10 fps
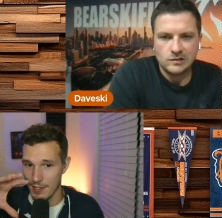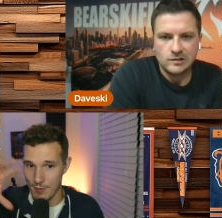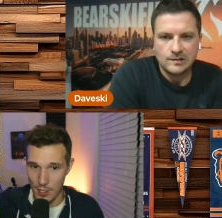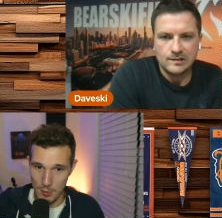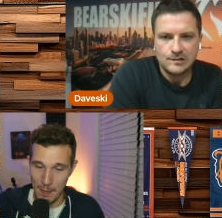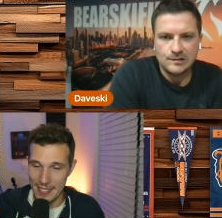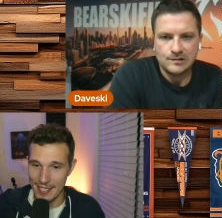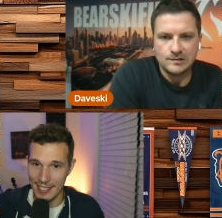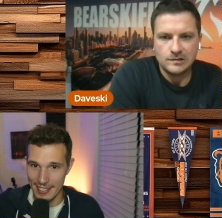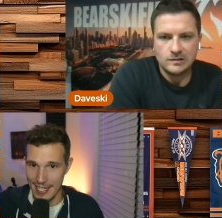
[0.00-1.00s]
Speaker 1: just
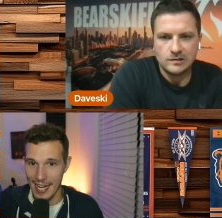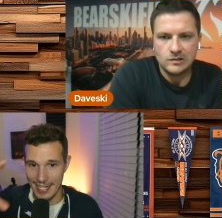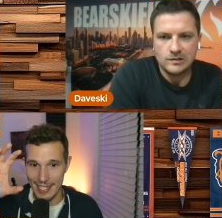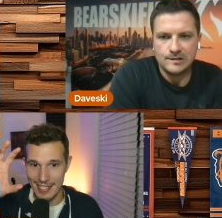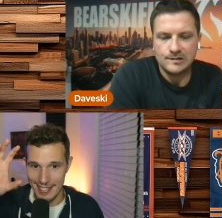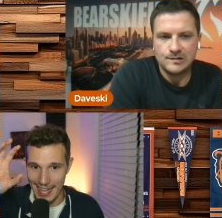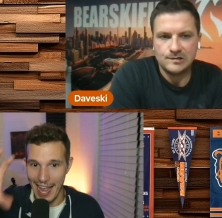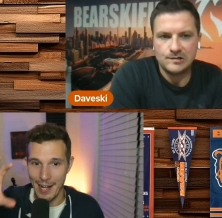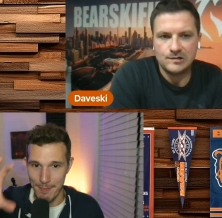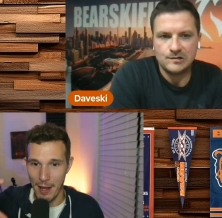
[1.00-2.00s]
basically saying
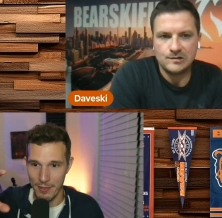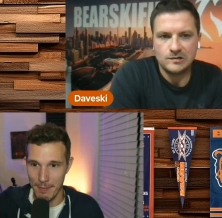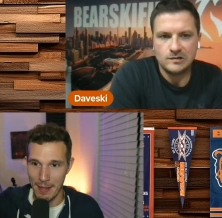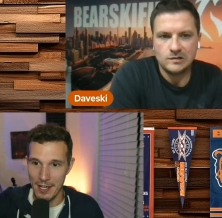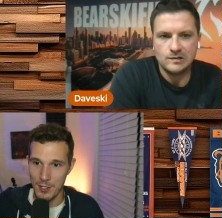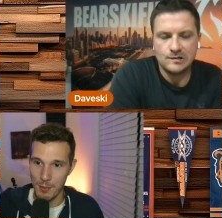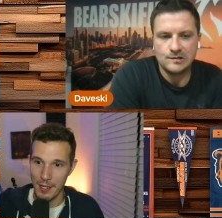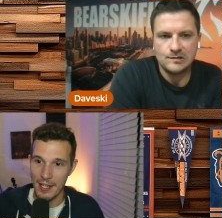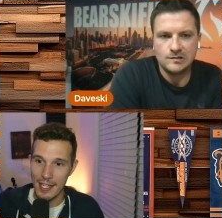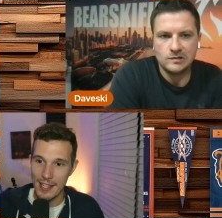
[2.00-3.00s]
that about the Bears,
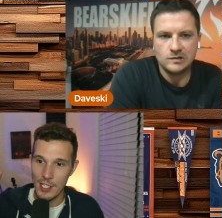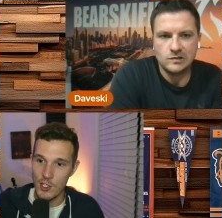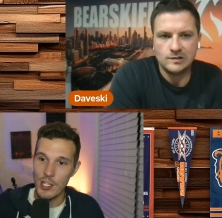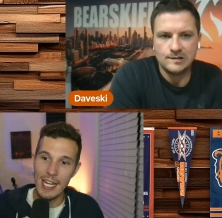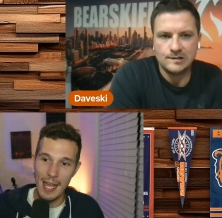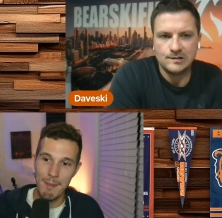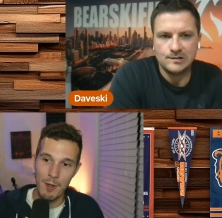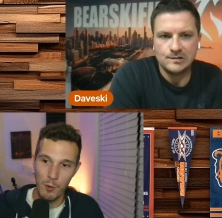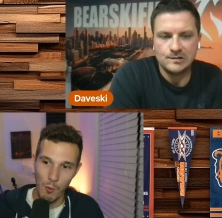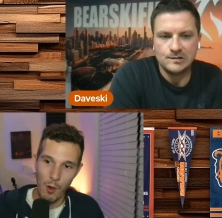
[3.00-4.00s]
where the GM
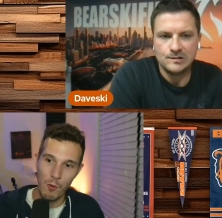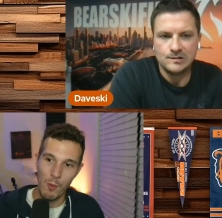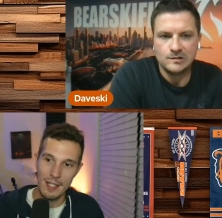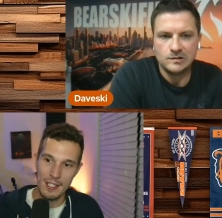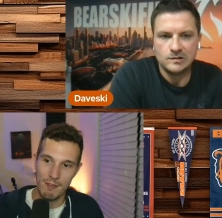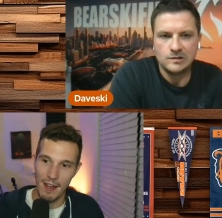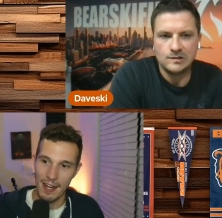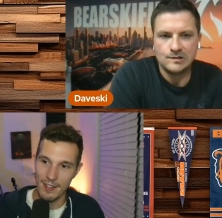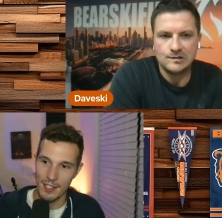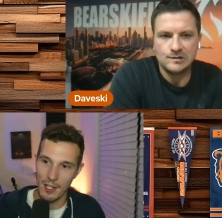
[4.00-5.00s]
won't want to
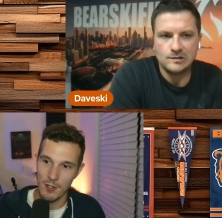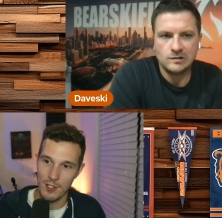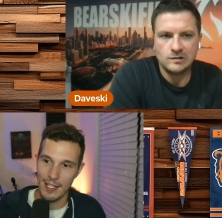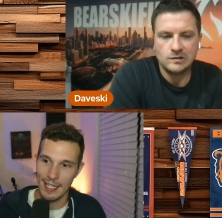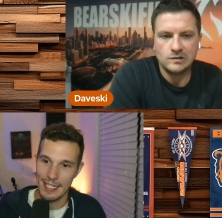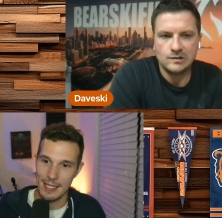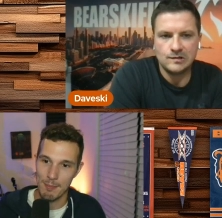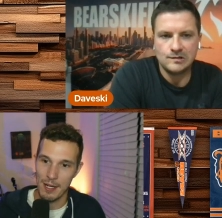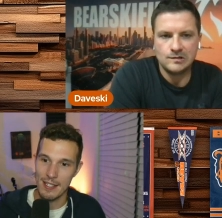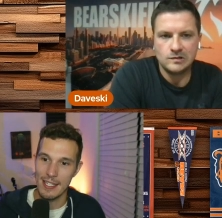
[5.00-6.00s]
fire the coach unless the
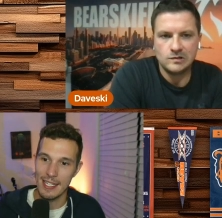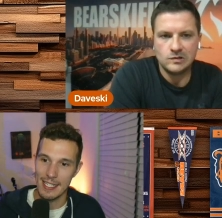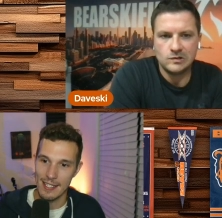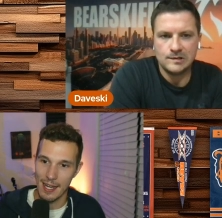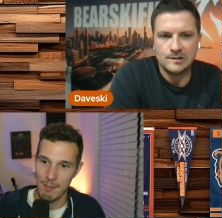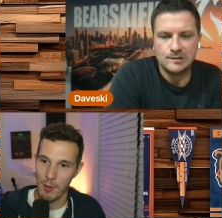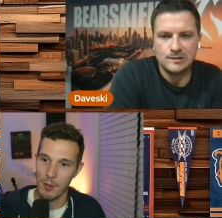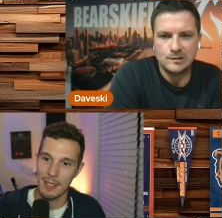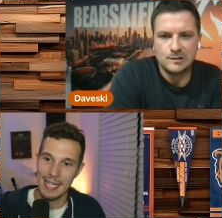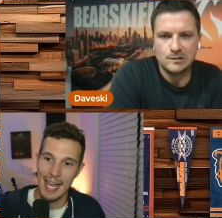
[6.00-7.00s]
president is on board
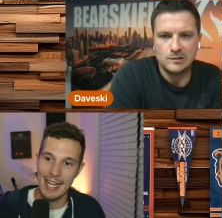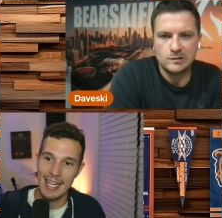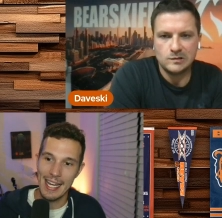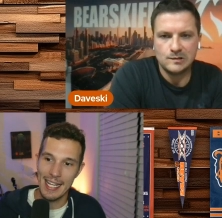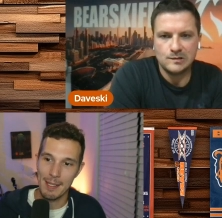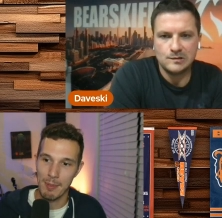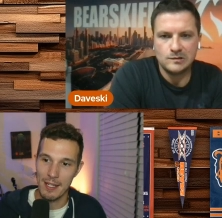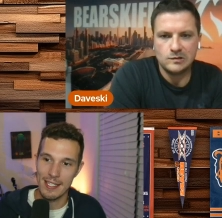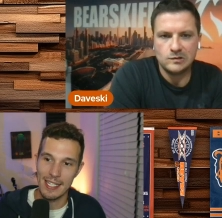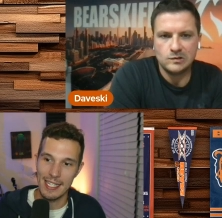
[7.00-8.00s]
with that. And the
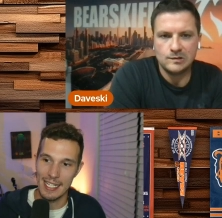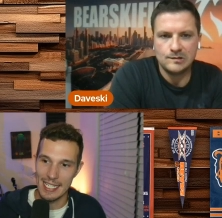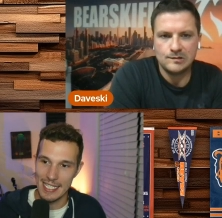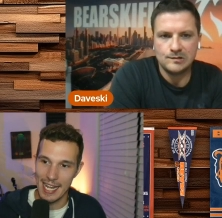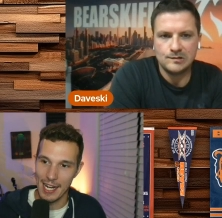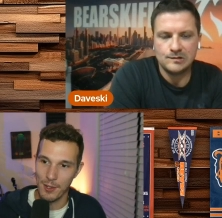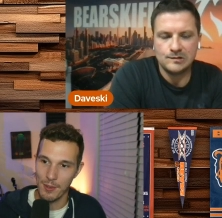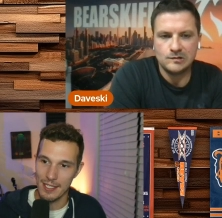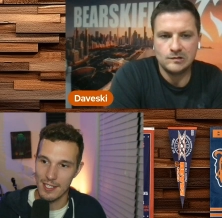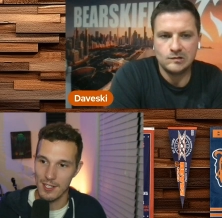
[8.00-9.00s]
president is not
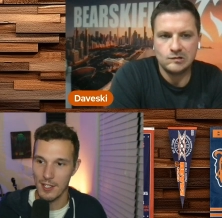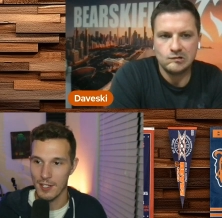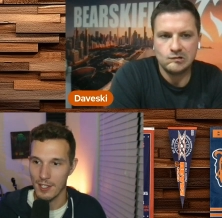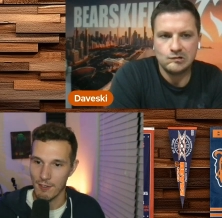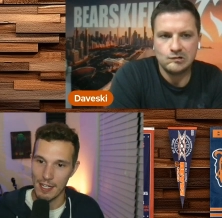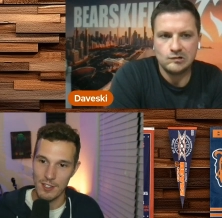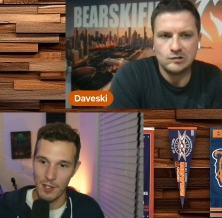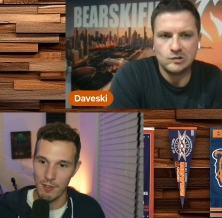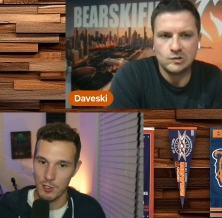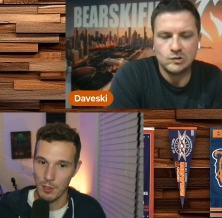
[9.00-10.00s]
going to turn the reins
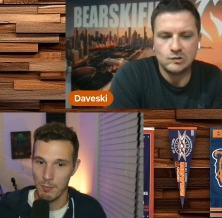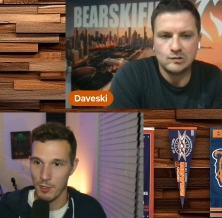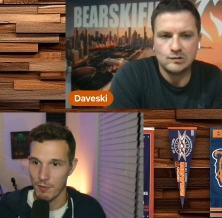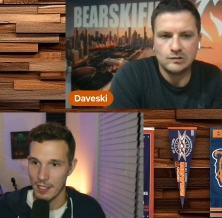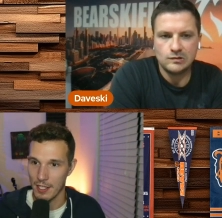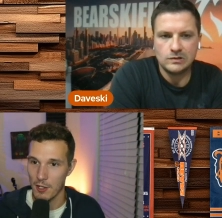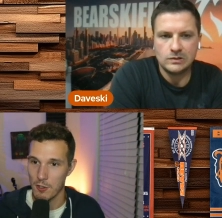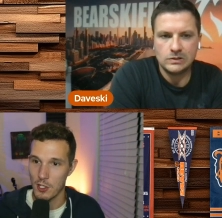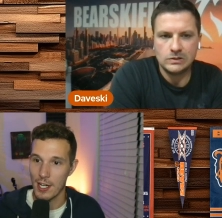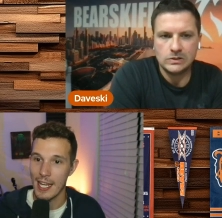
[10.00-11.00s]
over to a proven
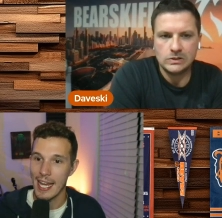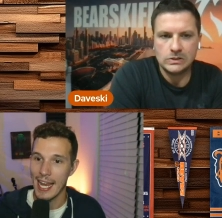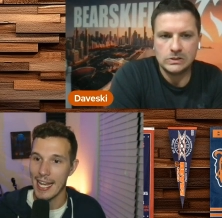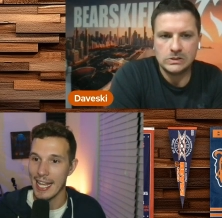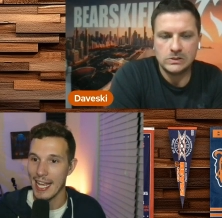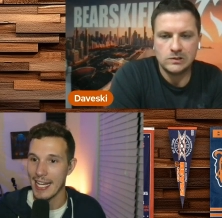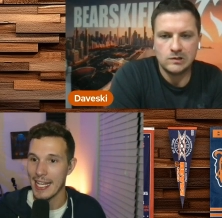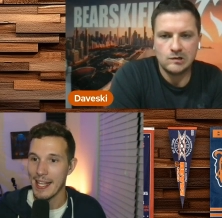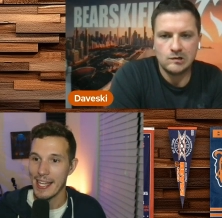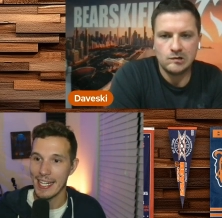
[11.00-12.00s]
coach. And then
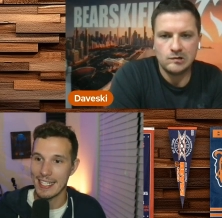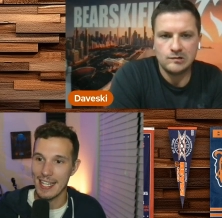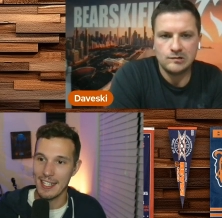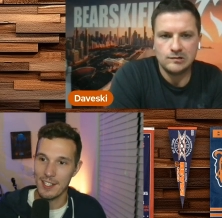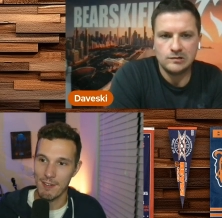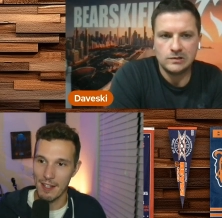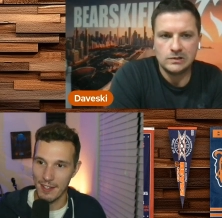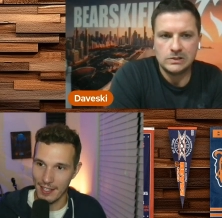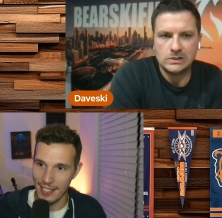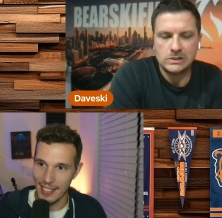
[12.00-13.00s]
execs around
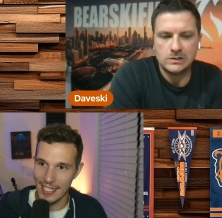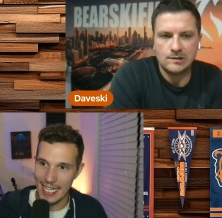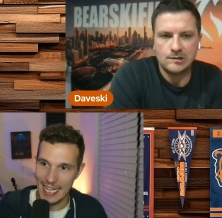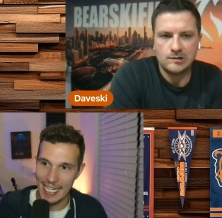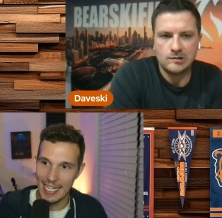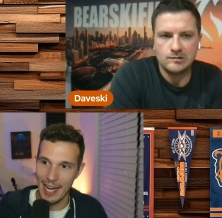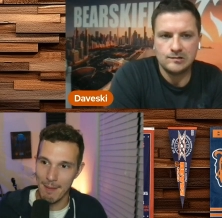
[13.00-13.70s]
the league think a